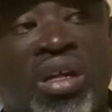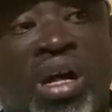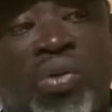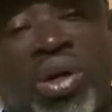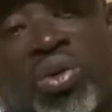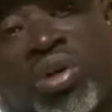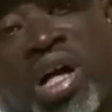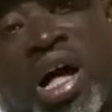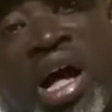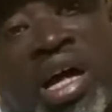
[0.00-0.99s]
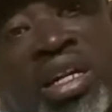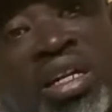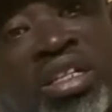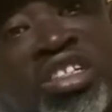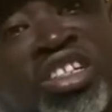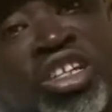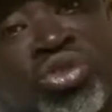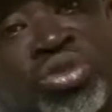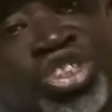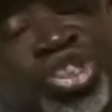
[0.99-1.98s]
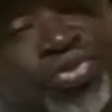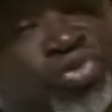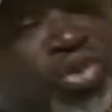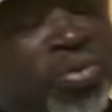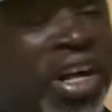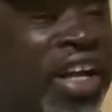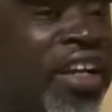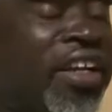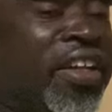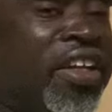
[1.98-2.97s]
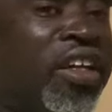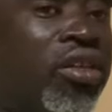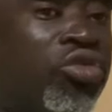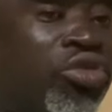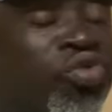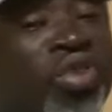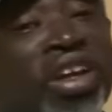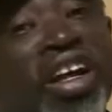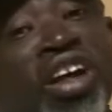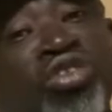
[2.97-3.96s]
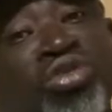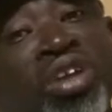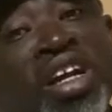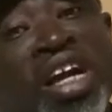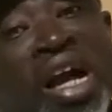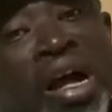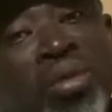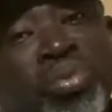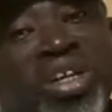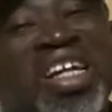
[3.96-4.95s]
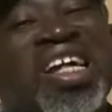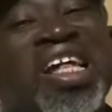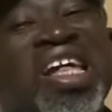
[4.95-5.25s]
our local athletes need to shift from Ghana here to different country and camp and,